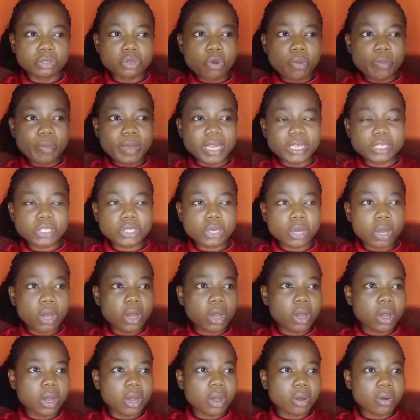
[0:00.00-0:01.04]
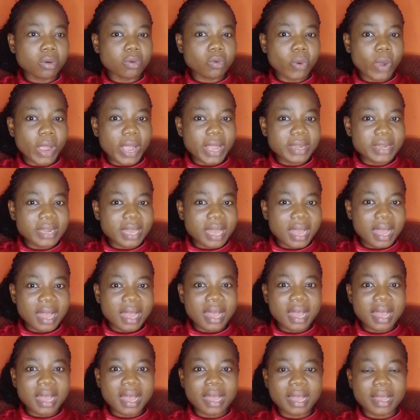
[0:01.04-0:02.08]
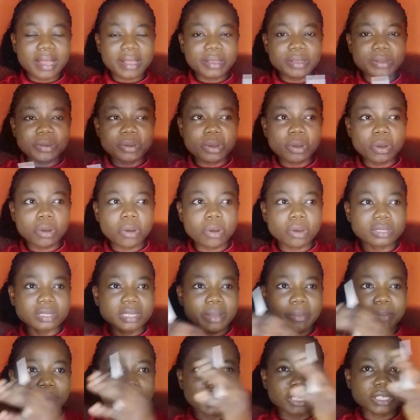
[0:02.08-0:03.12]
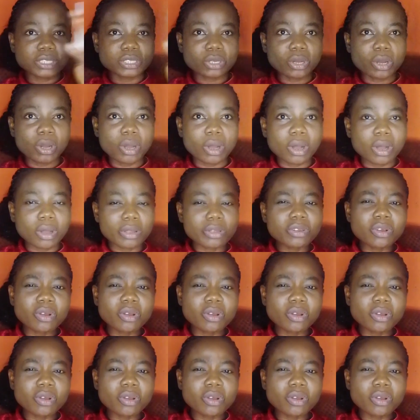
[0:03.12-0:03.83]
do measure weather, they measure,